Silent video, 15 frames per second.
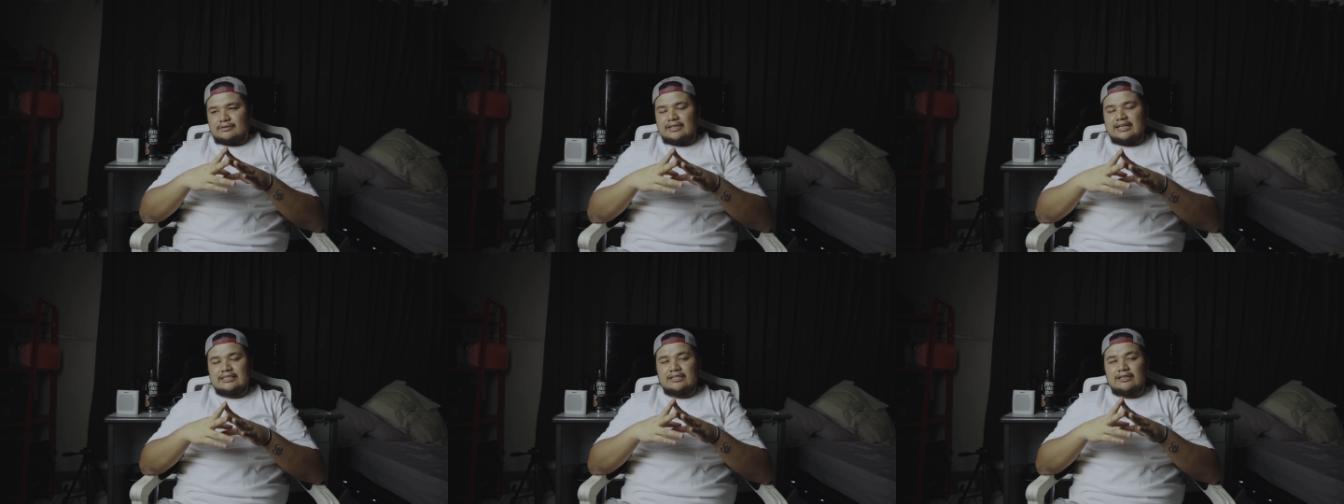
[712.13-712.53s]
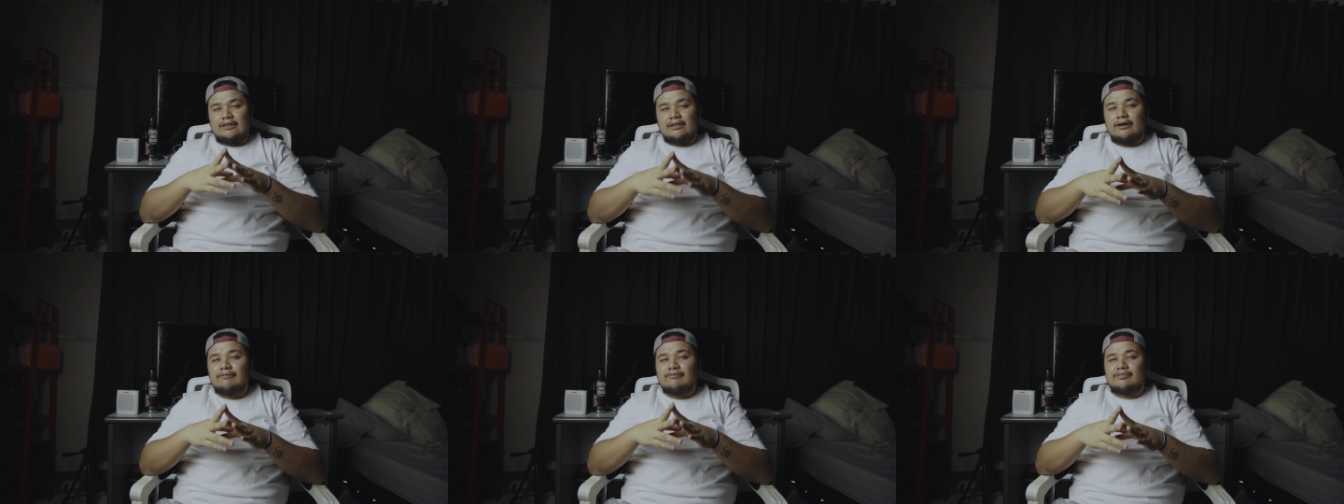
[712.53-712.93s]
yes,
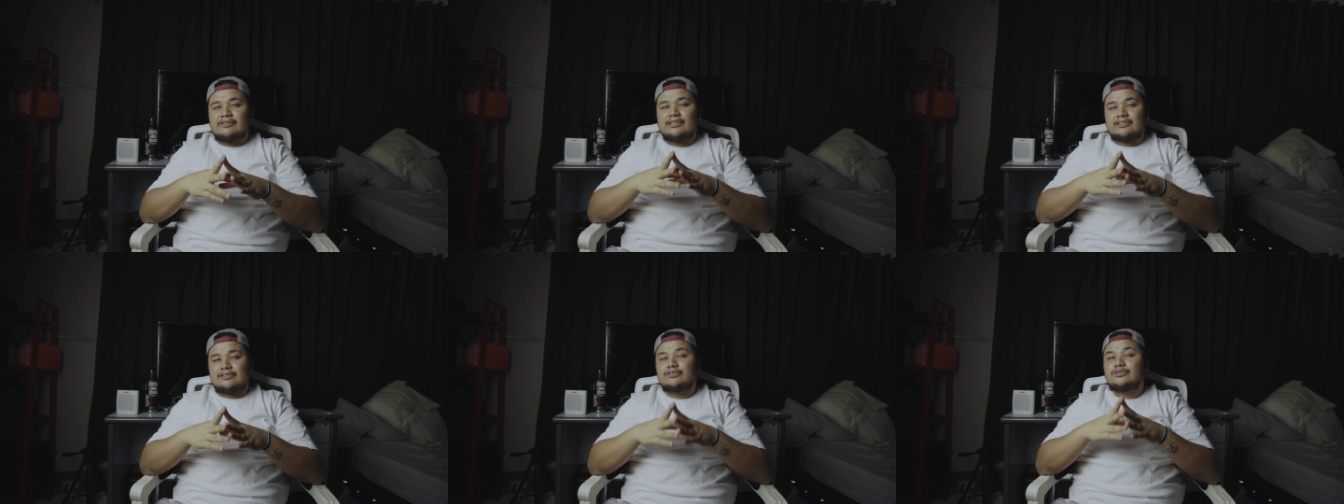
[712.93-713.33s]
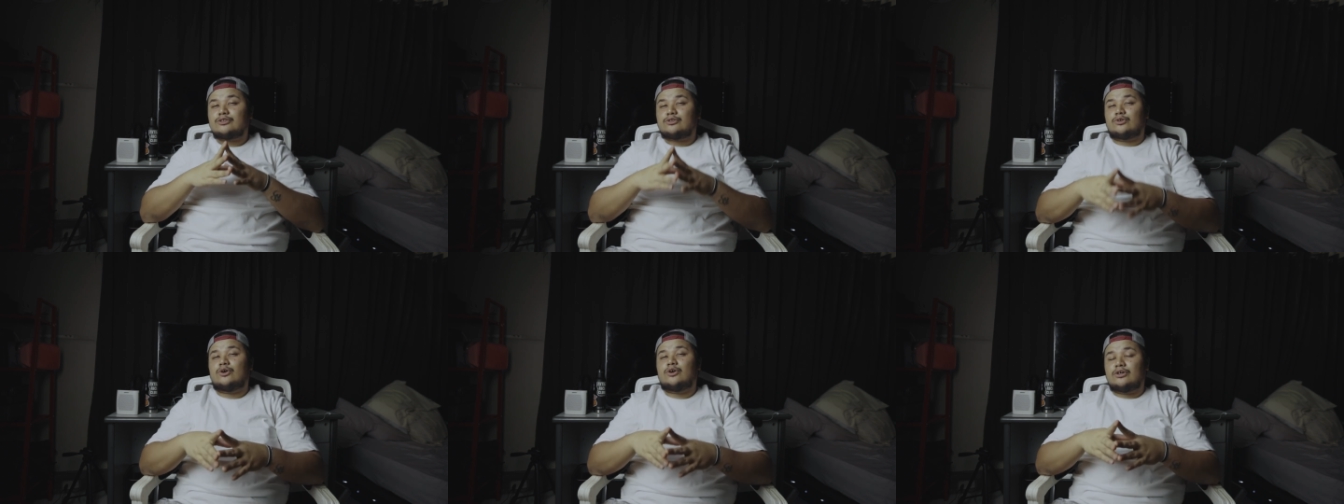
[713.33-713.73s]
love gets
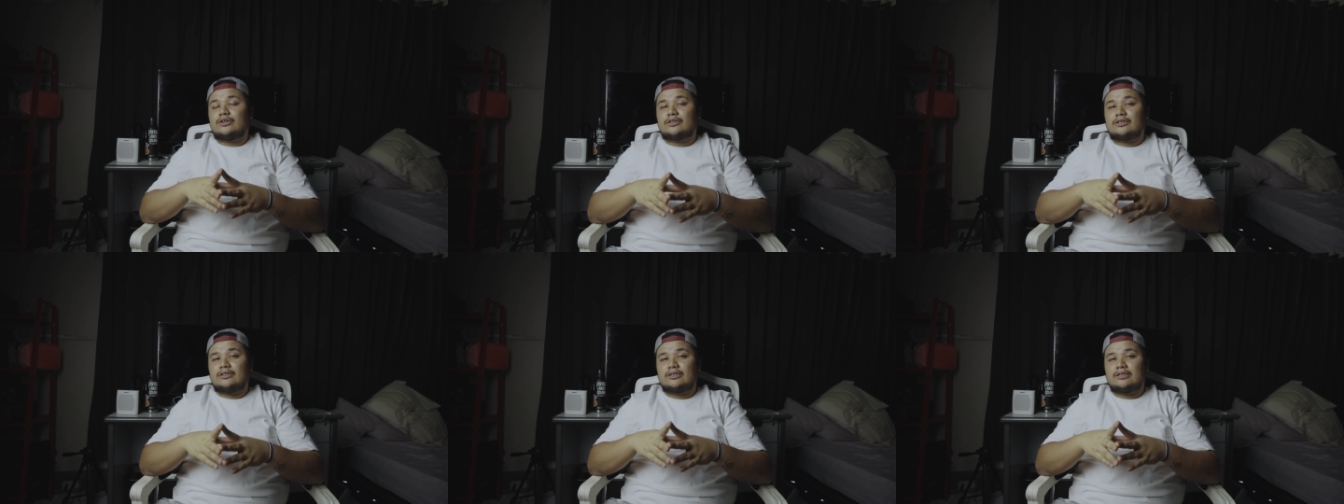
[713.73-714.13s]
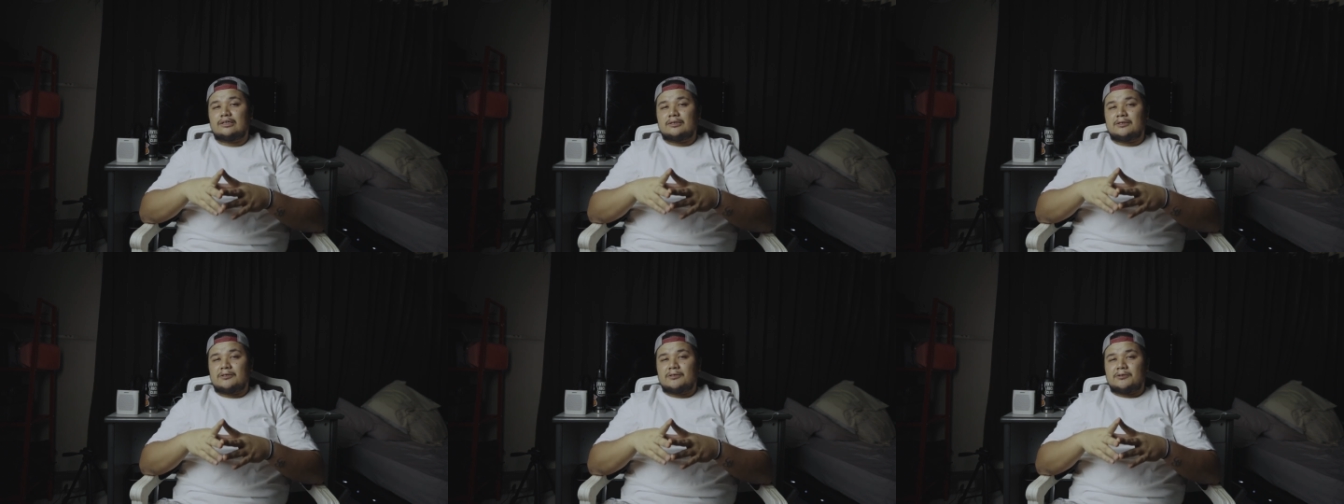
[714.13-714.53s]
stronger,
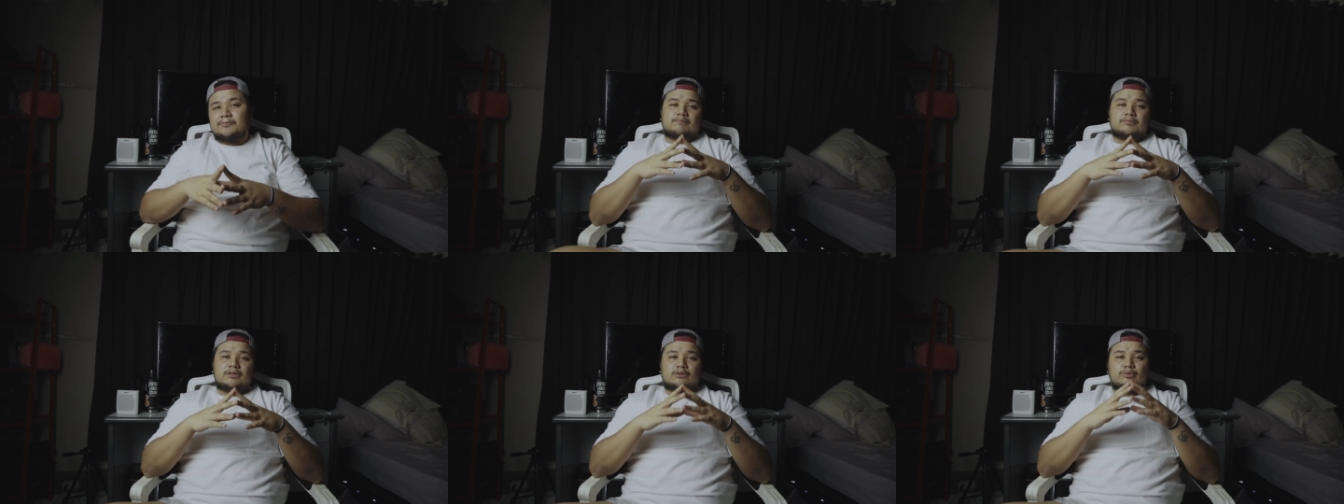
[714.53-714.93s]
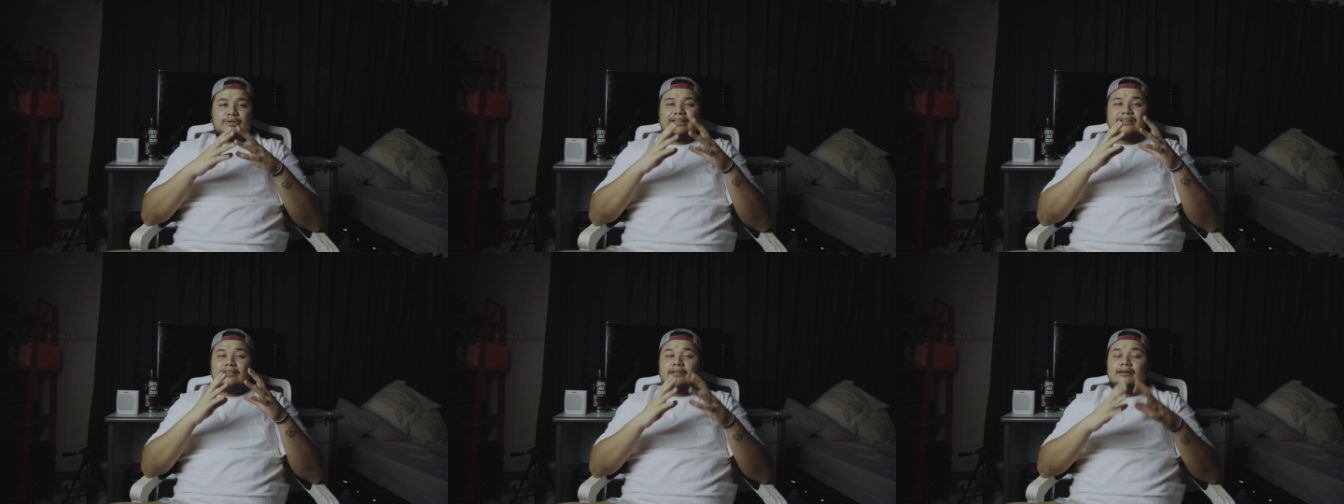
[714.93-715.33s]
but
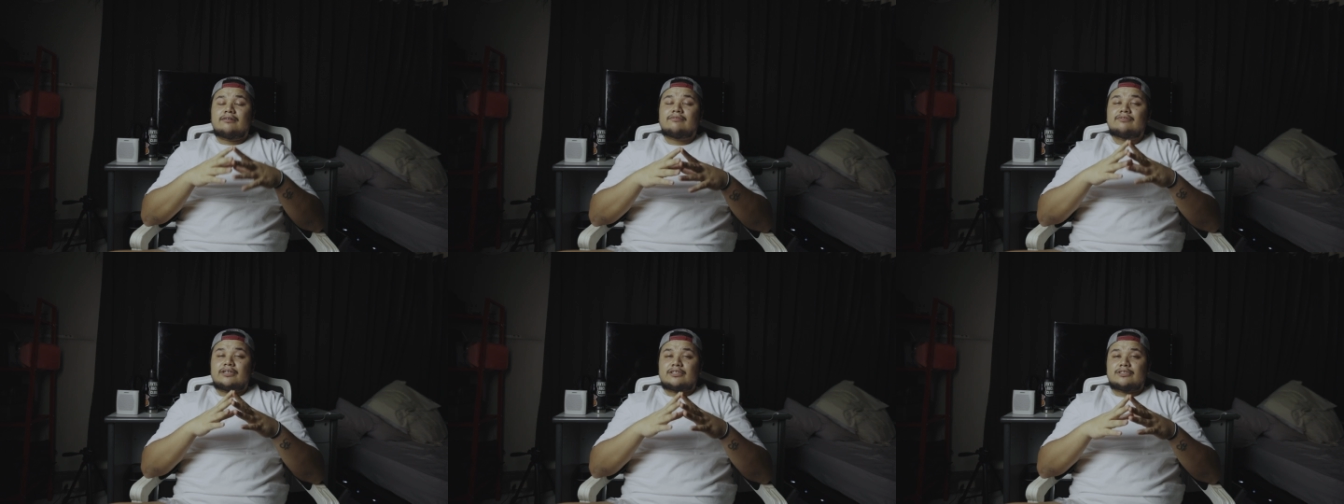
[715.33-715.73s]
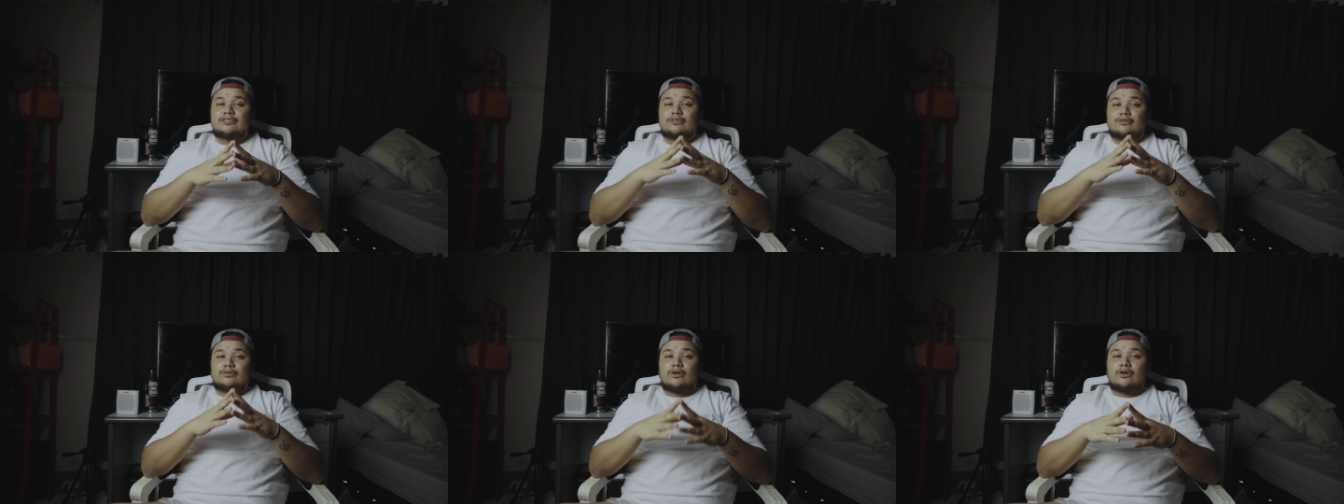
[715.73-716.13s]
when love gets
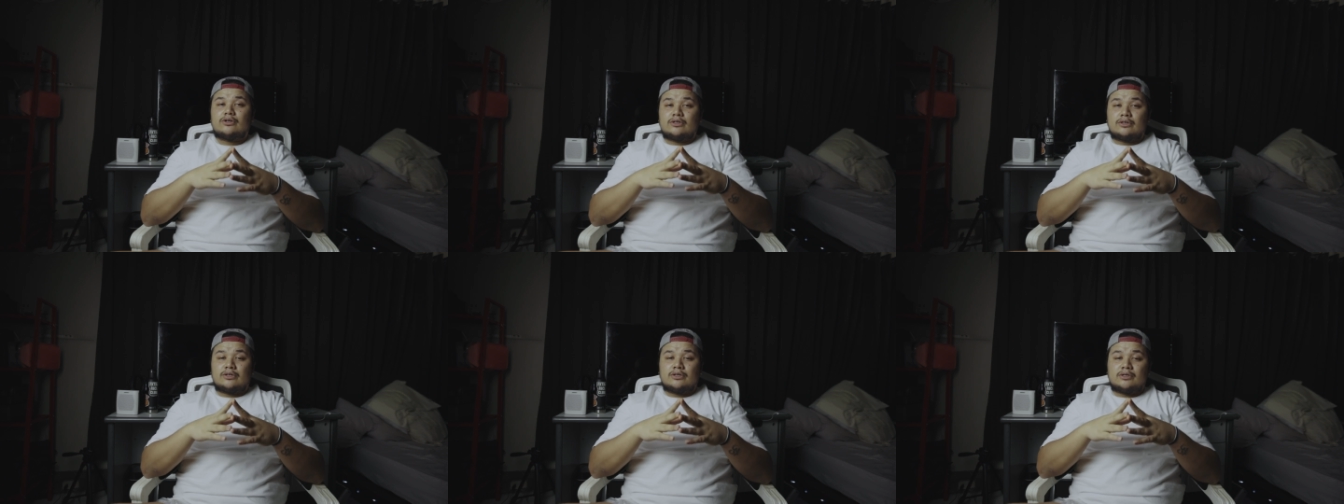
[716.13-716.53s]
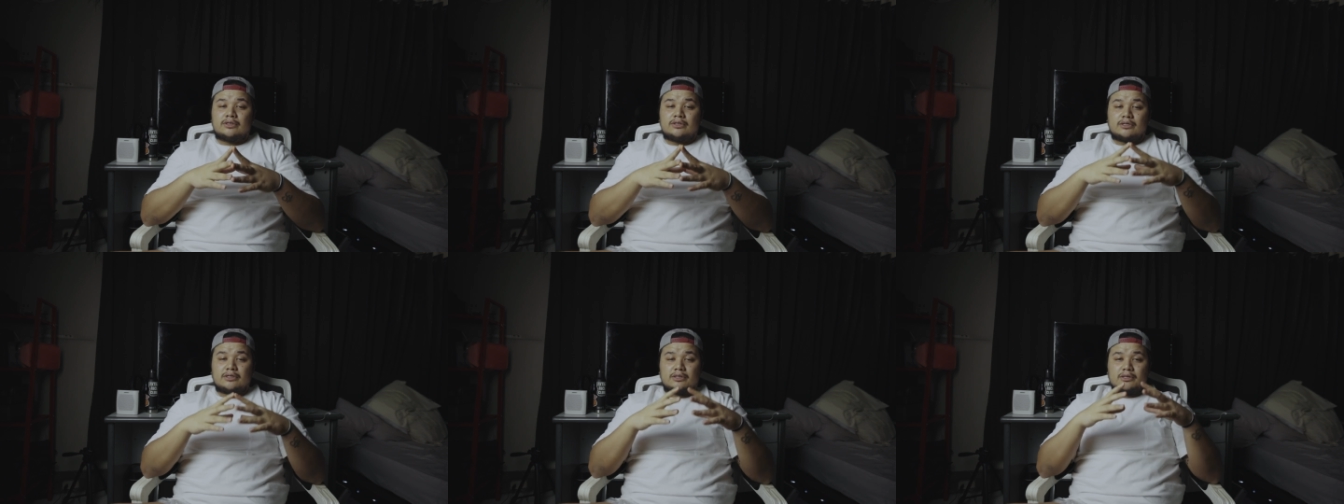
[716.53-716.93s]
stronger,